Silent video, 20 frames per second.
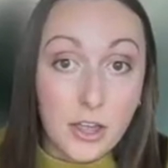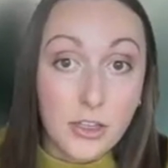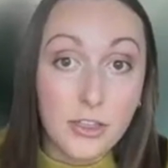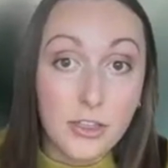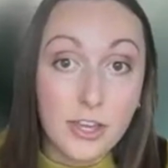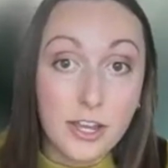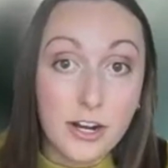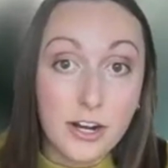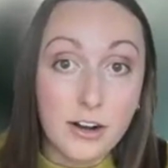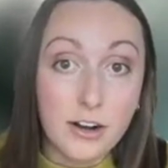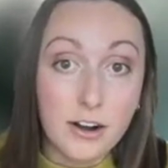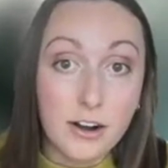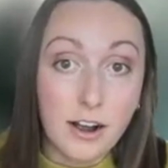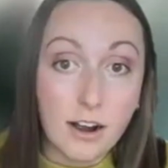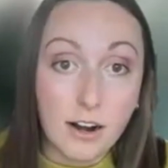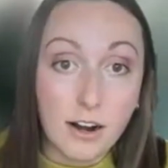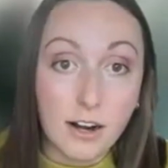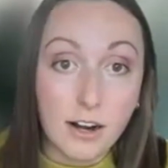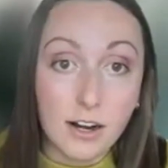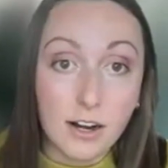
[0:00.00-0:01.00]
There
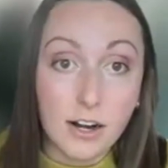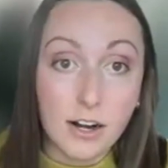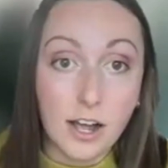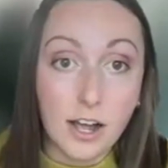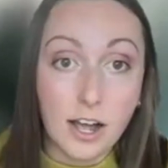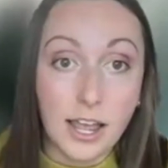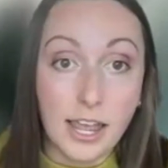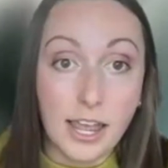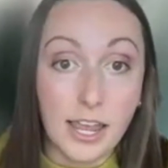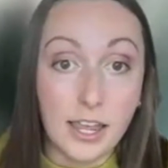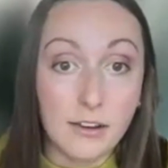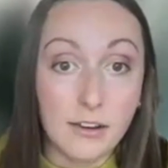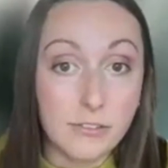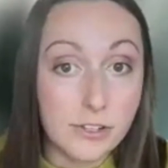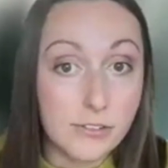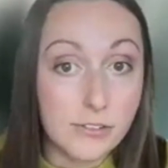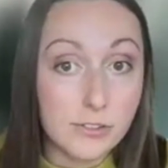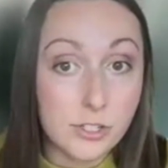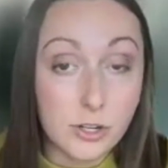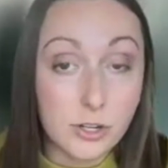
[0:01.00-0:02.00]
are a
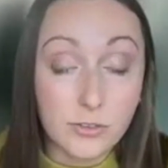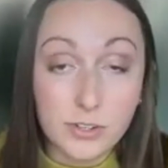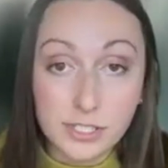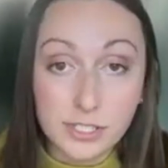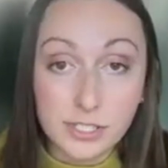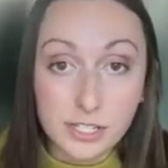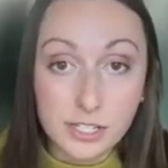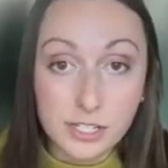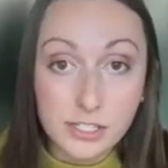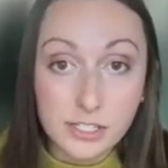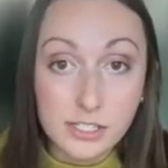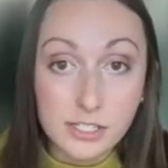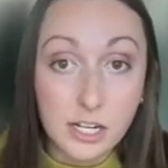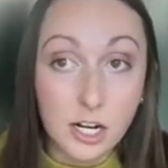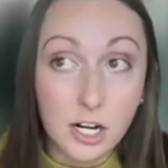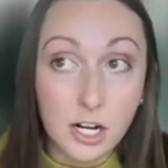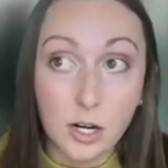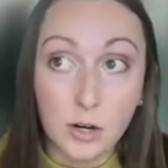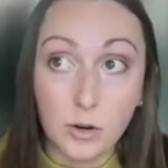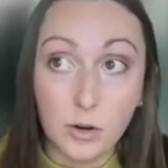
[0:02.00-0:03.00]
handful of services that
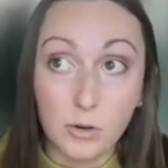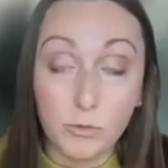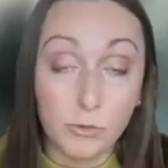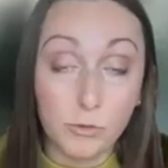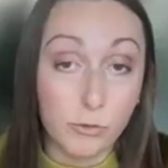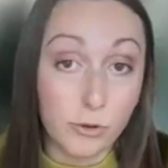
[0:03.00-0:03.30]
are